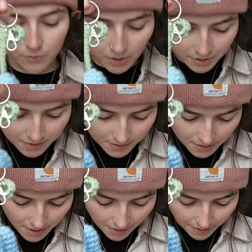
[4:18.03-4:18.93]
ones.
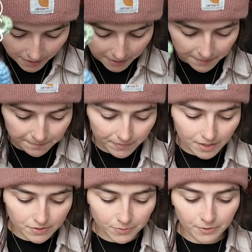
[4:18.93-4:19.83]

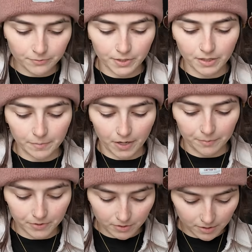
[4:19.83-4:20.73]
These were really
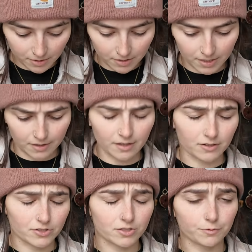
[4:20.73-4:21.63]
popular and I think
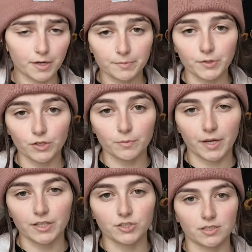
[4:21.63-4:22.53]
are still popular,
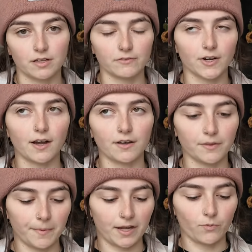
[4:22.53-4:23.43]
but I just never got on
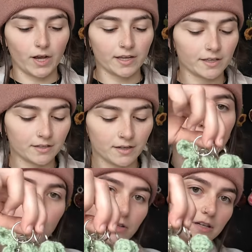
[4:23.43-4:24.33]
the bandwagon.
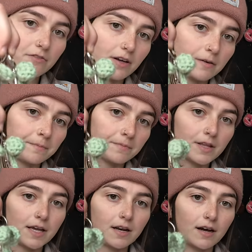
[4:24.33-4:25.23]
Made 3 of them,
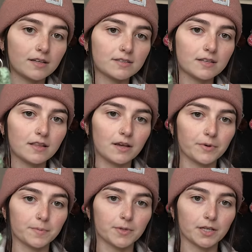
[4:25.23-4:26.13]
and honestly, they
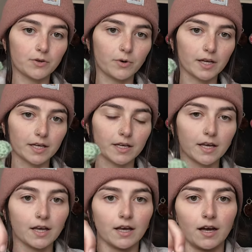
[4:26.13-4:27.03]
were pretty quick.
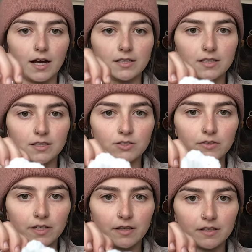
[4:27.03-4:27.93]
I didn't do
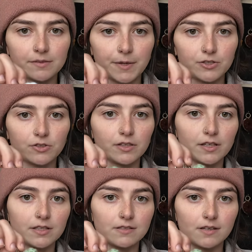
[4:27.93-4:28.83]
anything special on
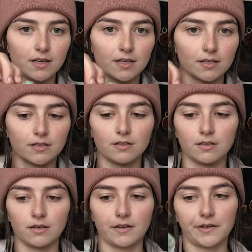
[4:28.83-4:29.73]
the inside.
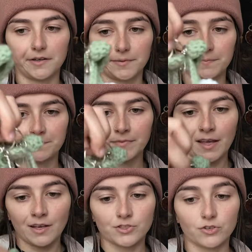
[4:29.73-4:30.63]

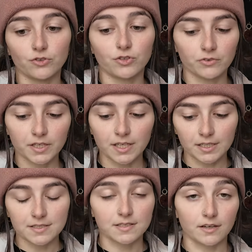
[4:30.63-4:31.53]
So you don't need
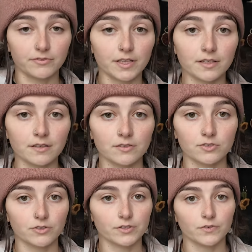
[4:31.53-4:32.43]
any stuffing.
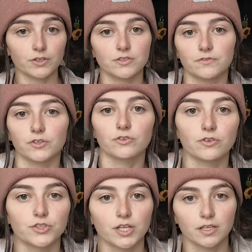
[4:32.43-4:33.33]
So as far as if you're
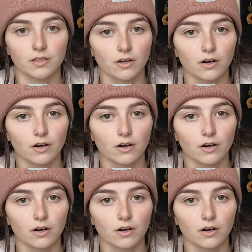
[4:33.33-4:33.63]
crocheting in the